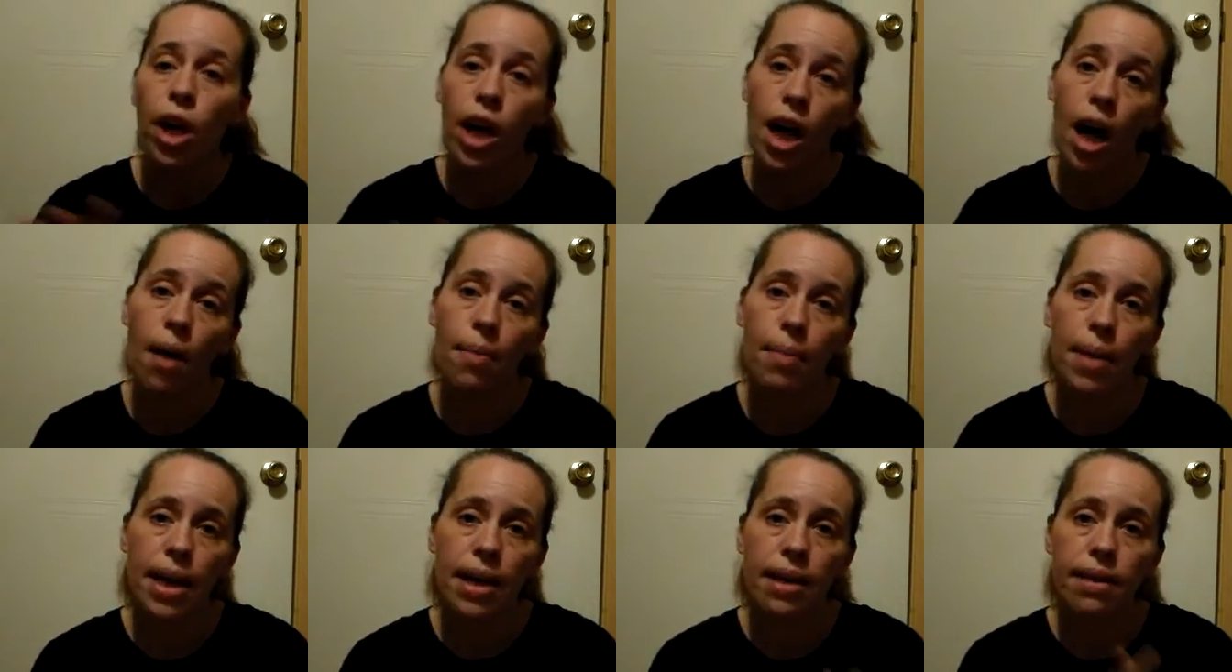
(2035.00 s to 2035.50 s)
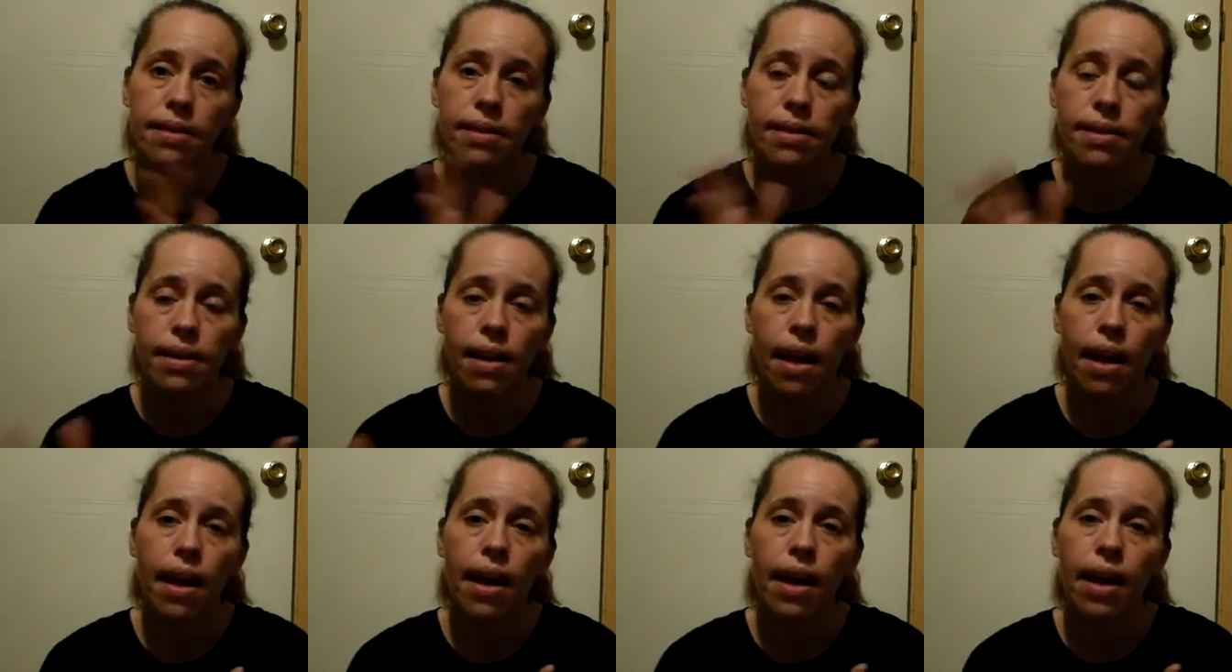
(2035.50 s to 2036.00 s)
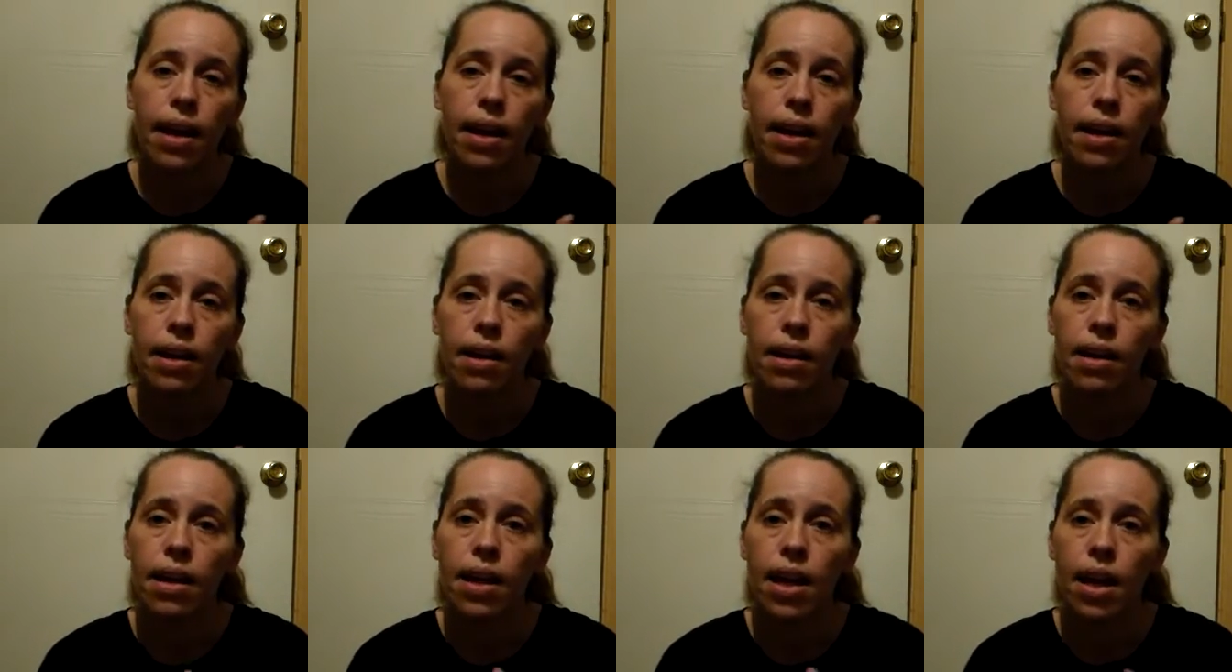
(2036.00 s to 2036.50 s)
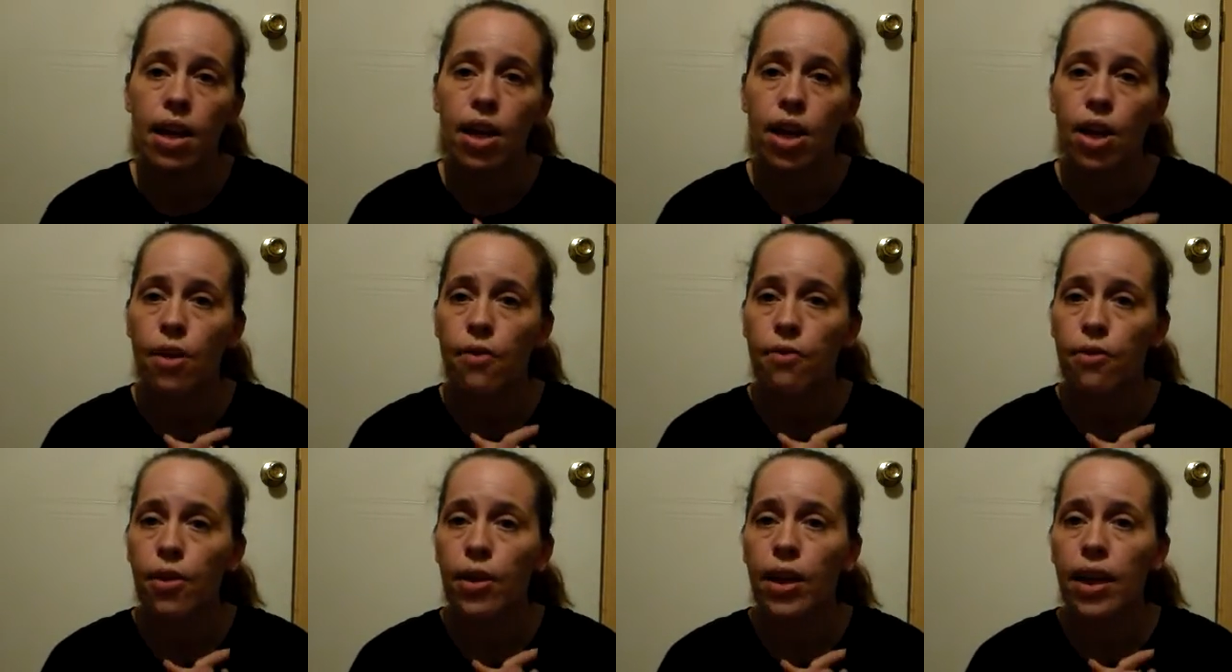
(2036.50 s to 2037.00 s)
more comments and
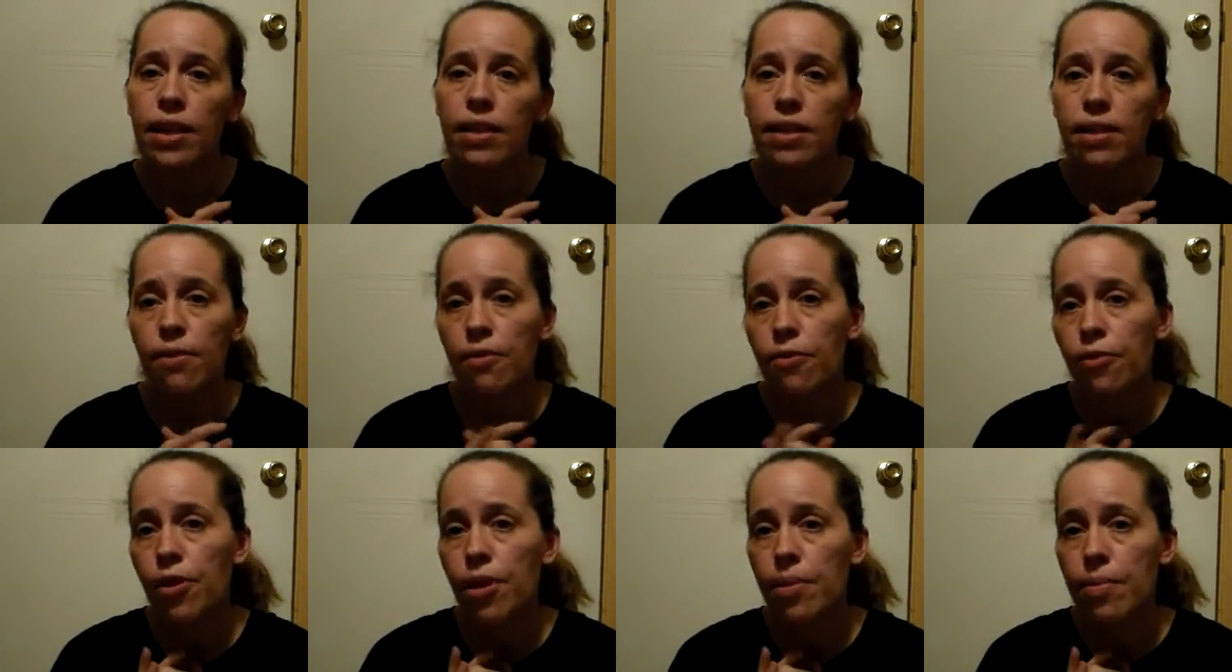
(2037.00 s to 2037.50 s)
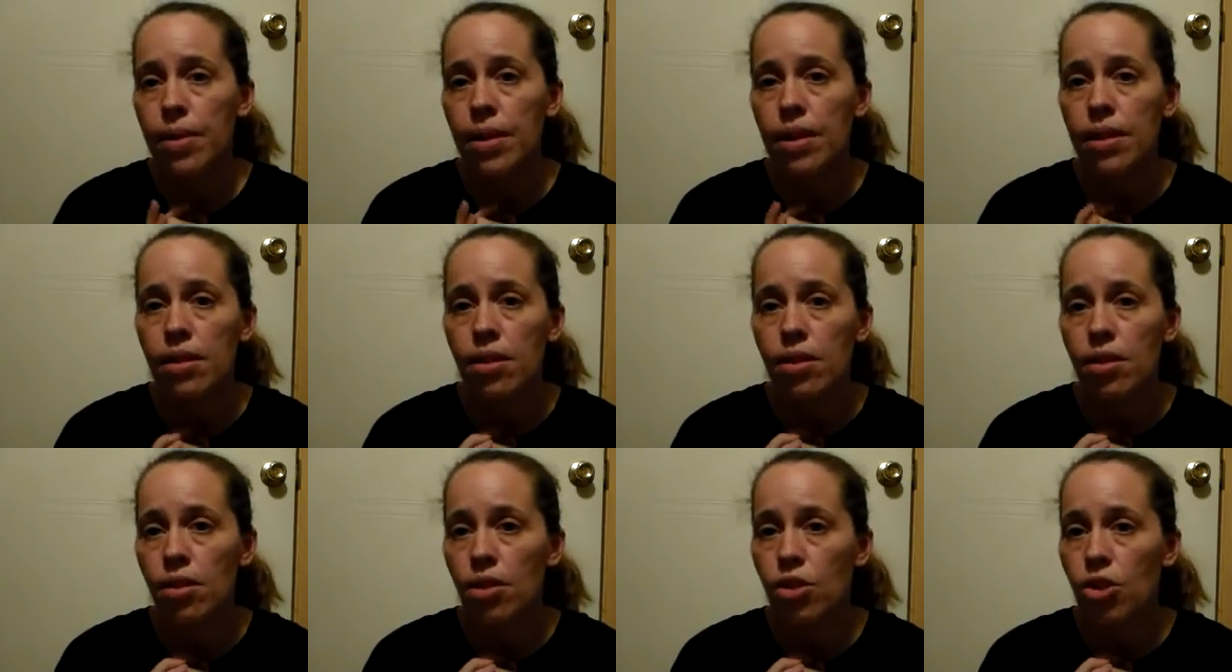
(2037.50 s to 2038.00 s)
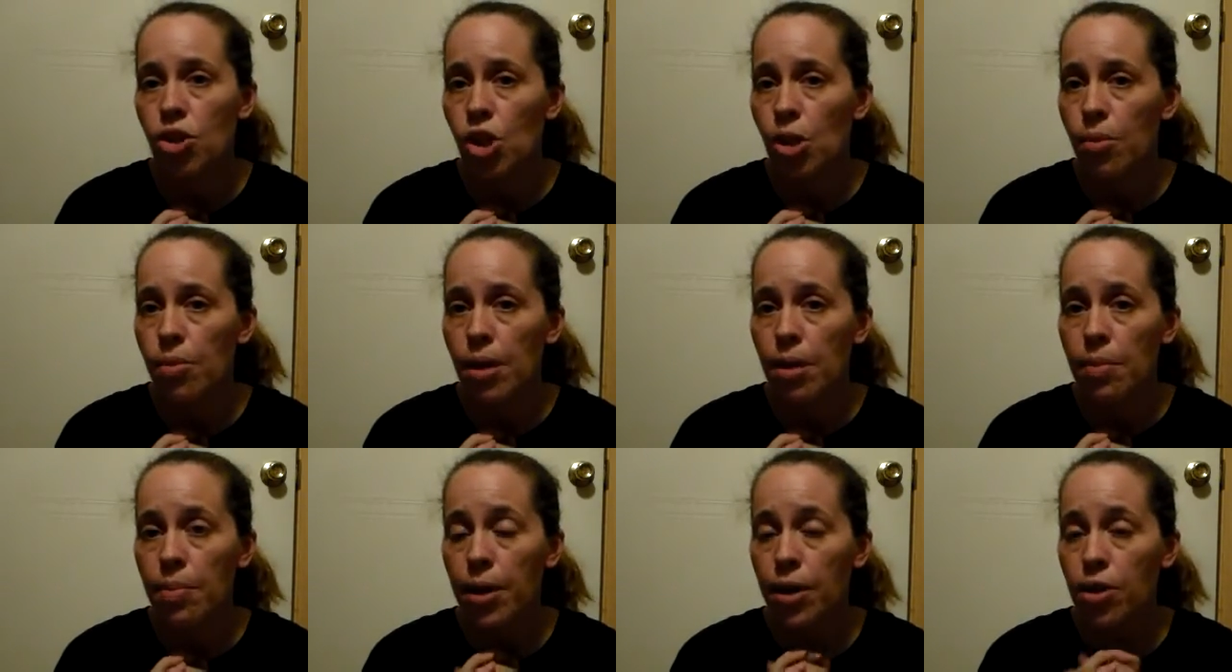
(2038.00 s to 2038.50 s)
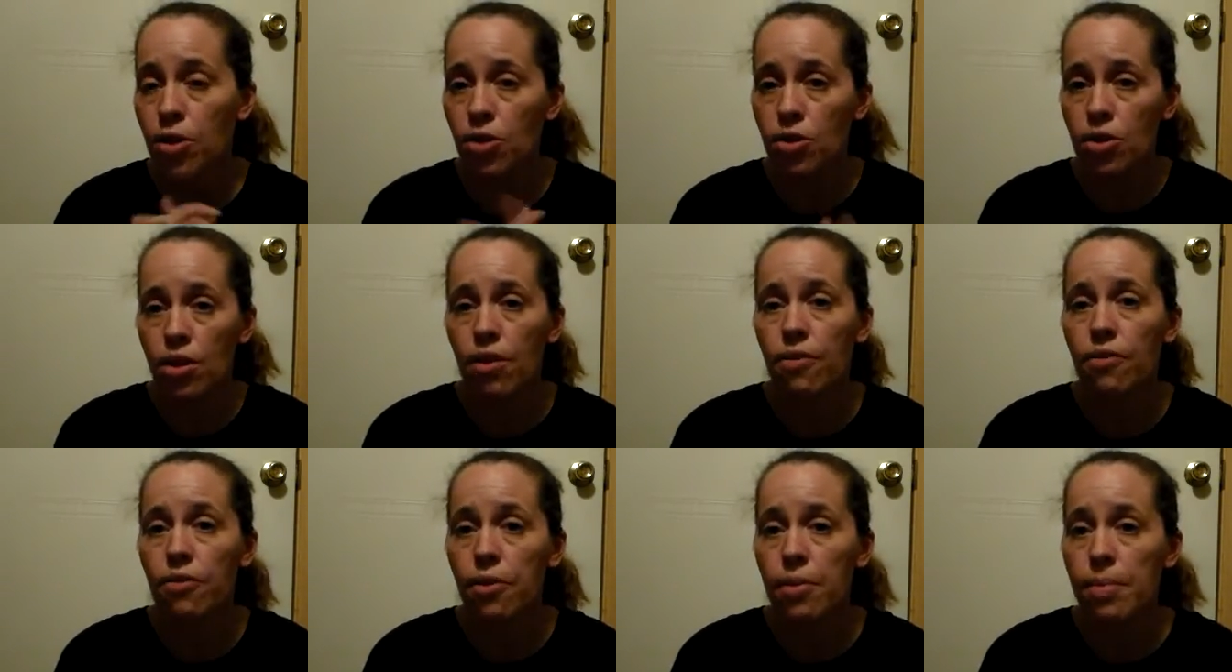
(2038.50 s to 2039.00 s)
you know if you get some freebies show me the
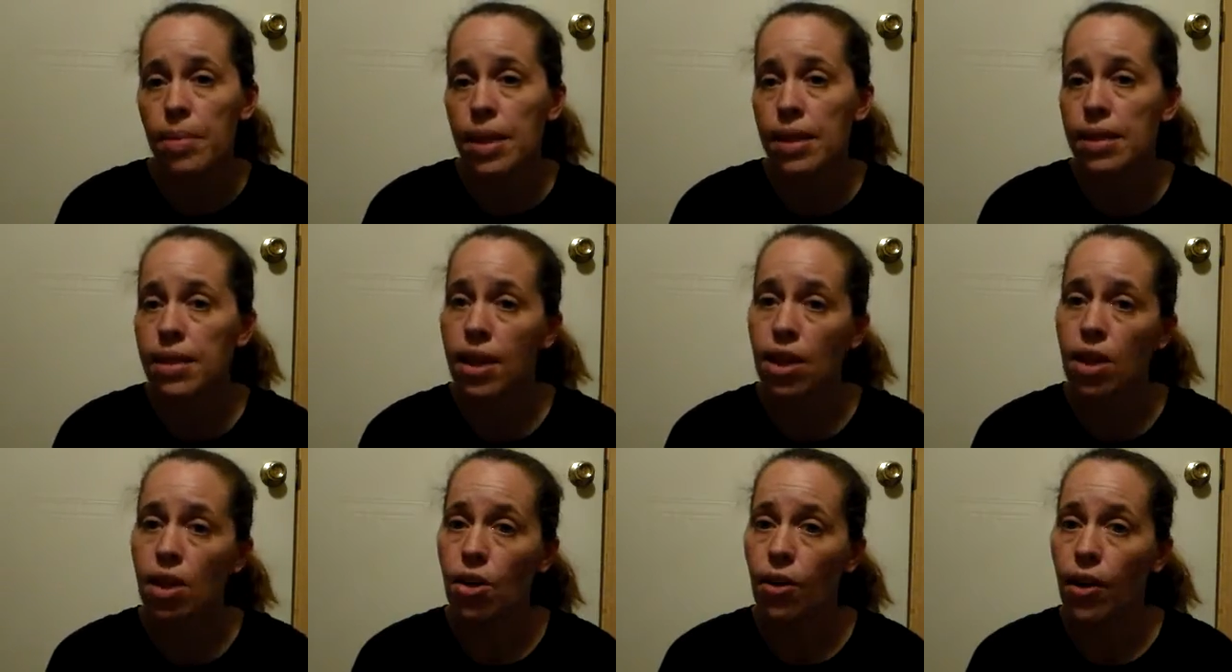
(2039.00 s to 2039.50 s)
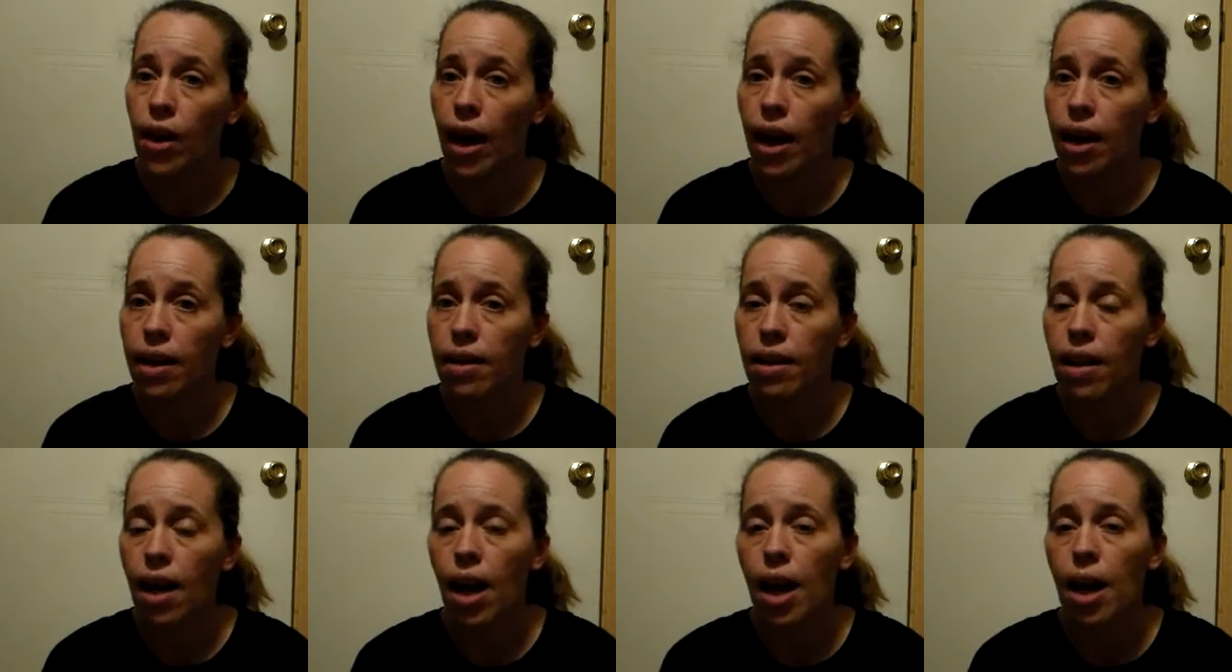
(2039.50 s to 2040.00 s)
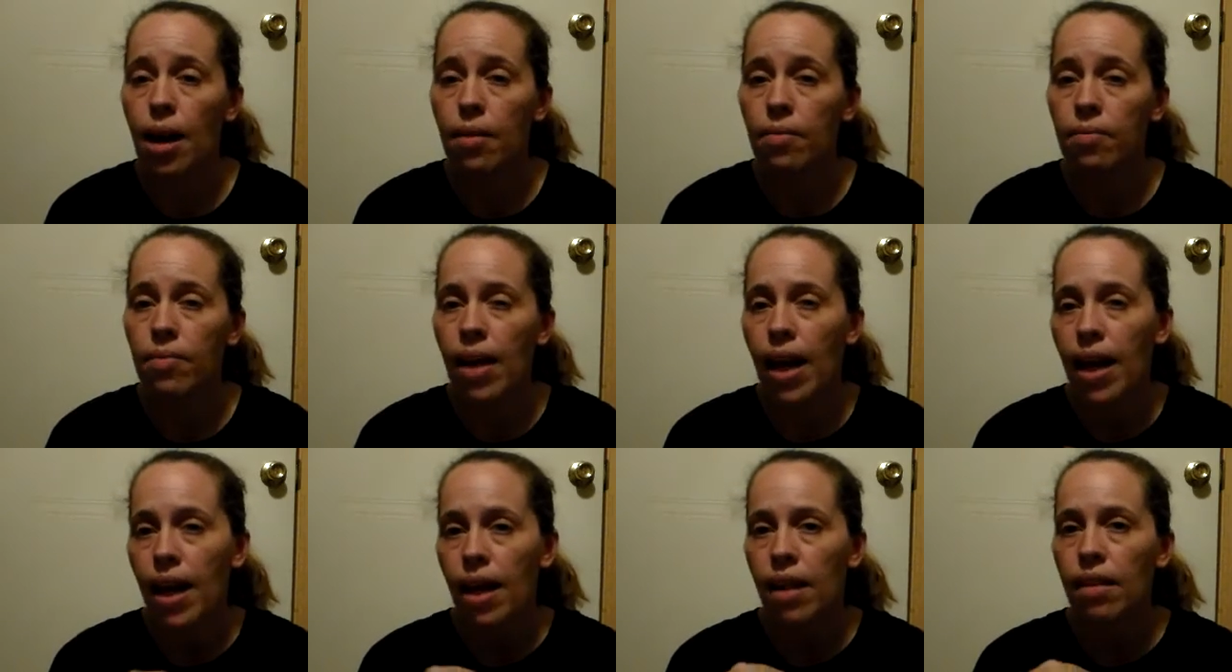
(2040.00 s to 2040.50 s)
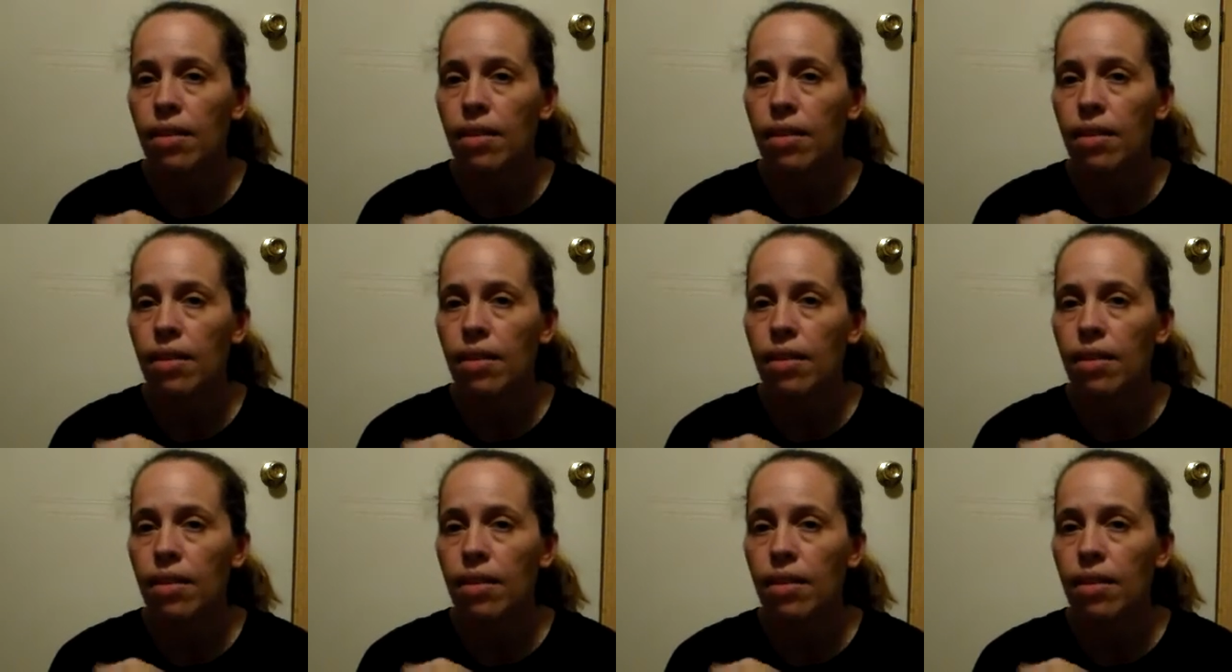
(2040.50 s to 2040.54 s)
pictures of the freebies that you get um,